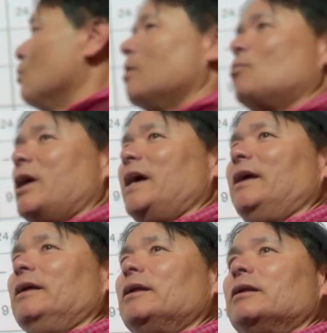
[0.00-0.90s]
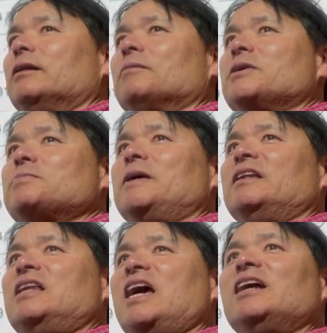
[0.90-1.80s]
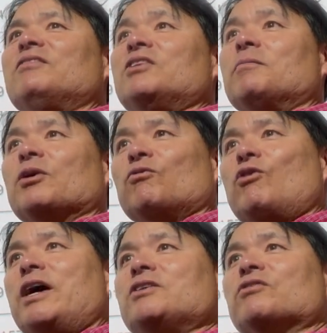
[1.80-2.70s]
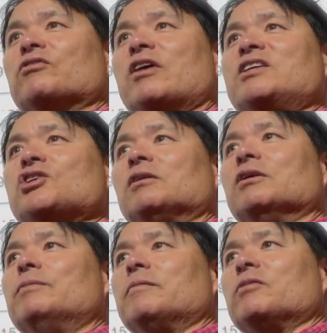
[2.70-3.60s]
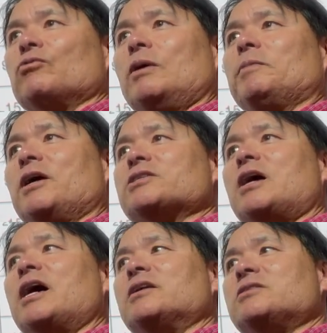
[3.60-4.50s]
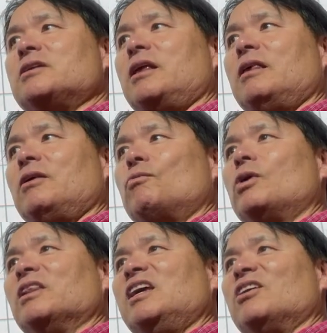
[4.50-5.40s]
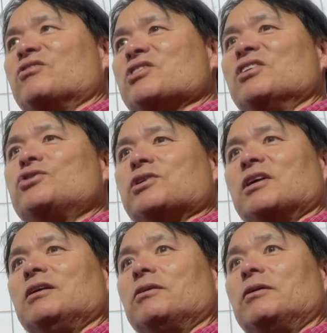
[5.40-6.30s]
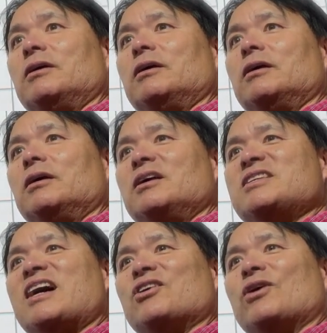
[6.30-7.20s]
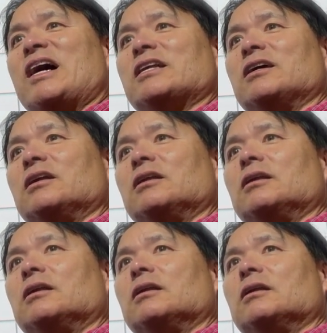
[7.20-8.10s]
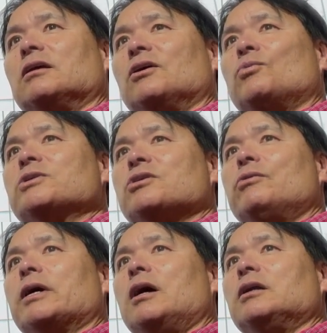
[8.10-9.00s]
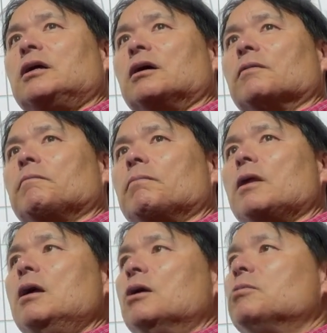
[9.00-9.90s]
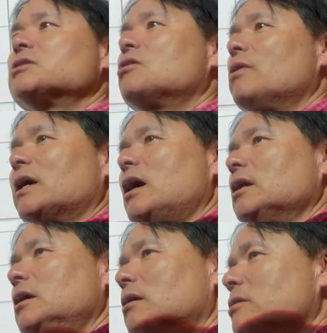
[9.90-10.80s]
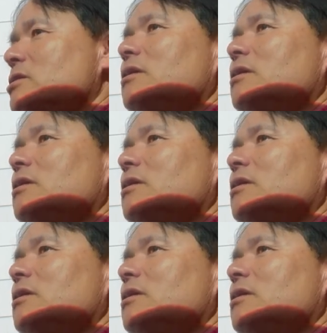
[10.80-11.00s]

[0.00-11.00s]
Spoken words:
one way? There must be a negative number of ways of arranging aluminum 3 plus ions in 1 liter of solution. Is that correct? Or what's going on here? What's going on here is you